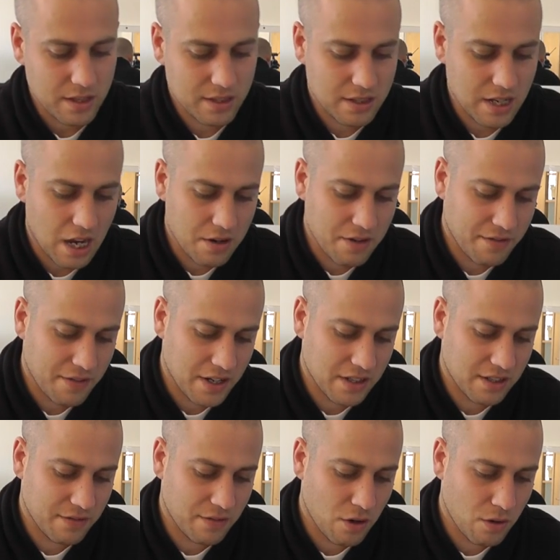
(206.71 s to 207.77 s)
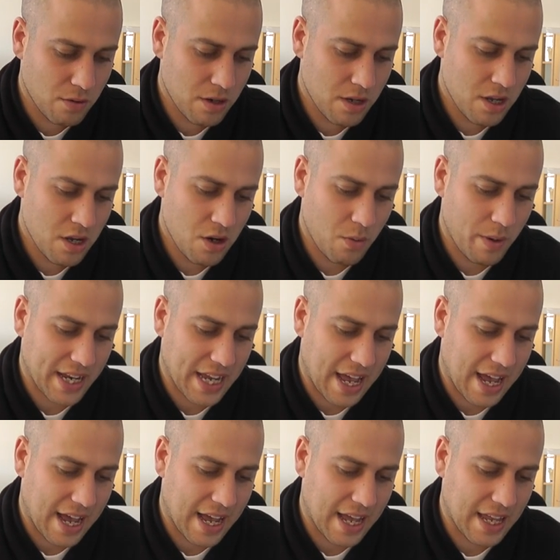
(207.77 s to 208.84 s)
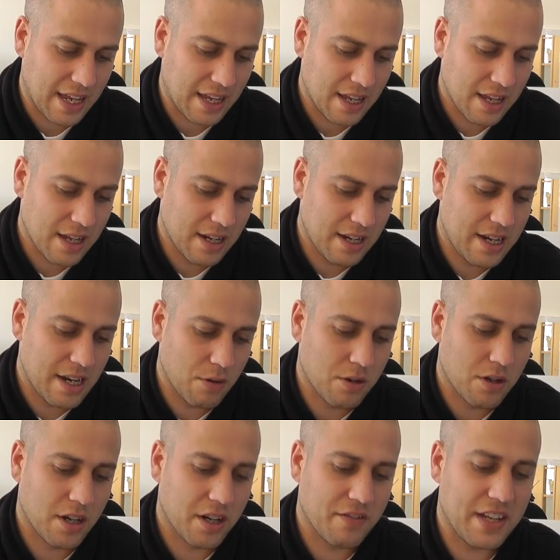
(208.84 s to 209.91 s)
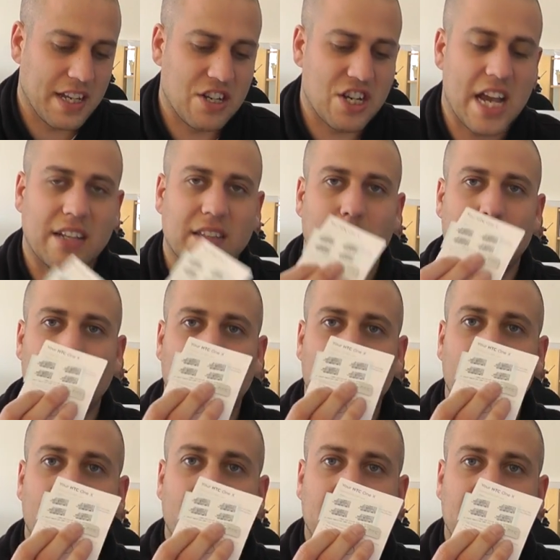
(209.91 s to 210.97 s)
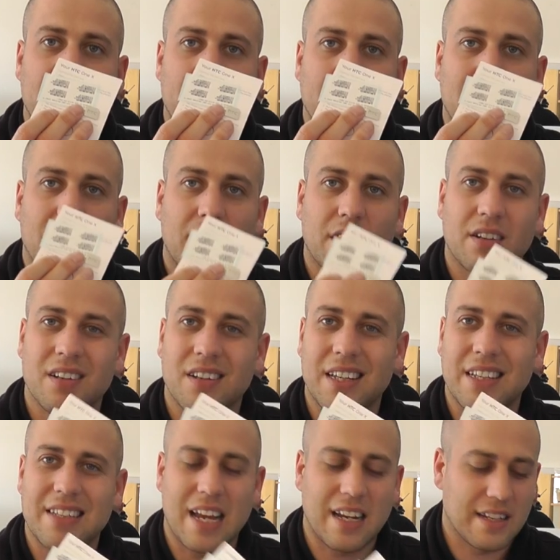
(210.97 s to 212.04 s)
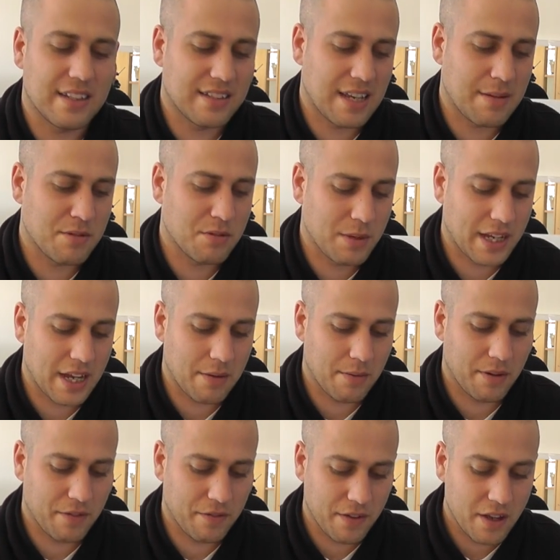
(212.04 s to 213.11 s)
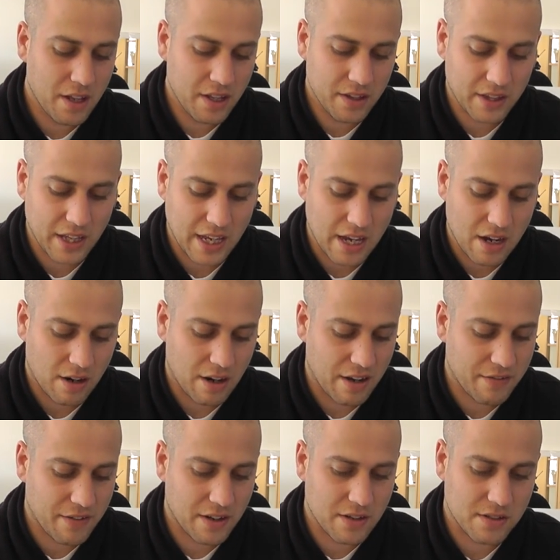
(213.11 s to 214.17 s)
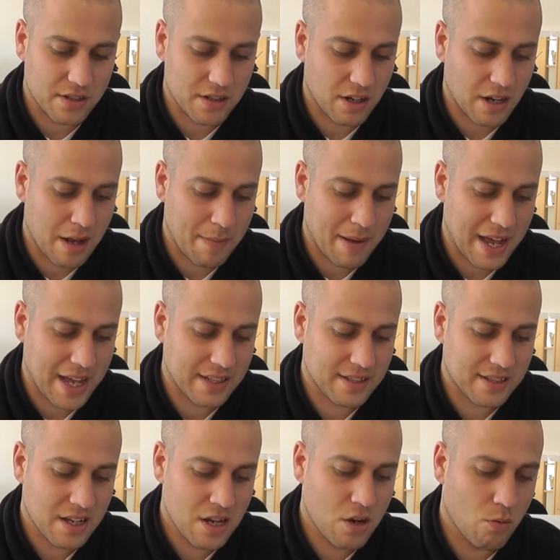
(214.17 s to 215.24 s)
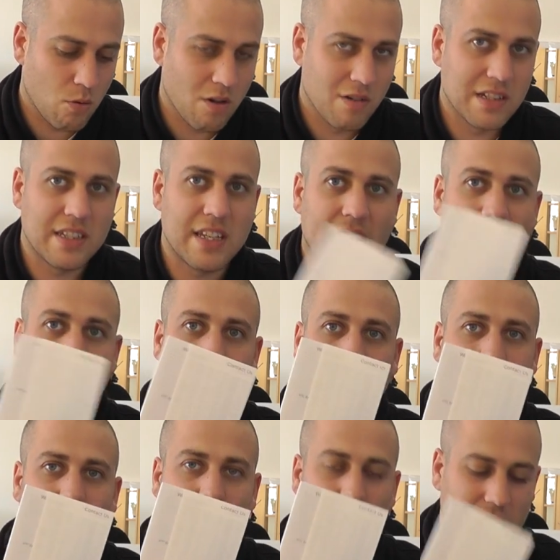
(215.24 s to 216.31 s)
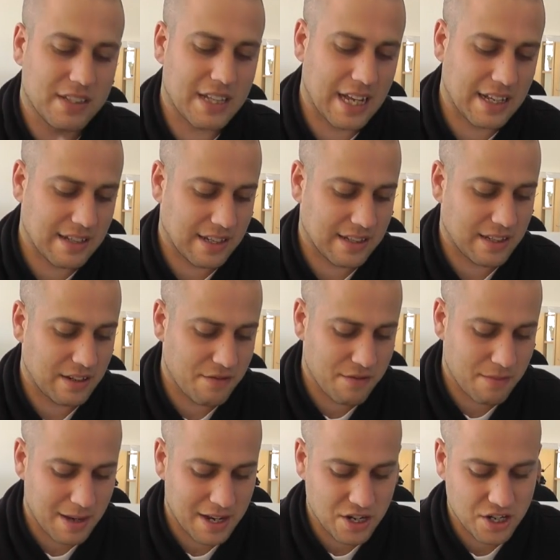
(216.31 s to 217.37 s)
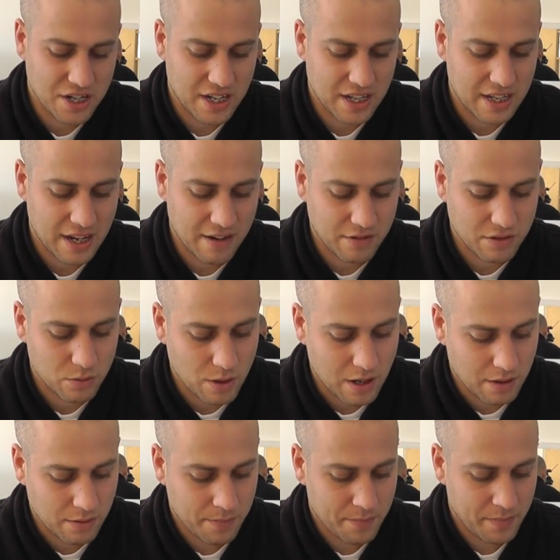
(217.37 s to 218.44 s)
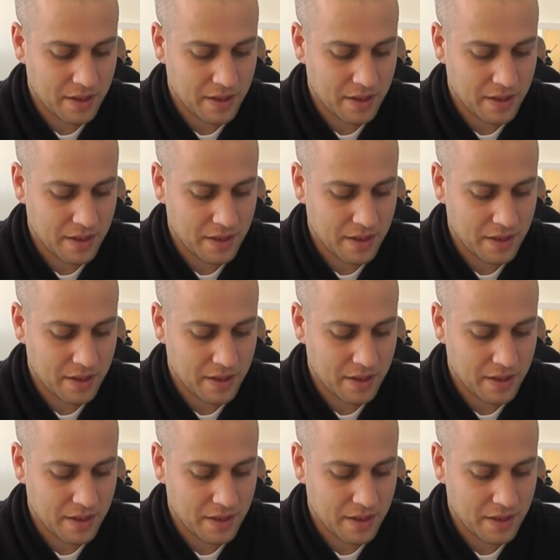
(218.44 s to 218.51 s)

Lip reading: So first of all, we get a little kind of ejector pin for the SIM card, exactly the same as we get with the iPhones and iPads, warranty plus contact us information in there as well.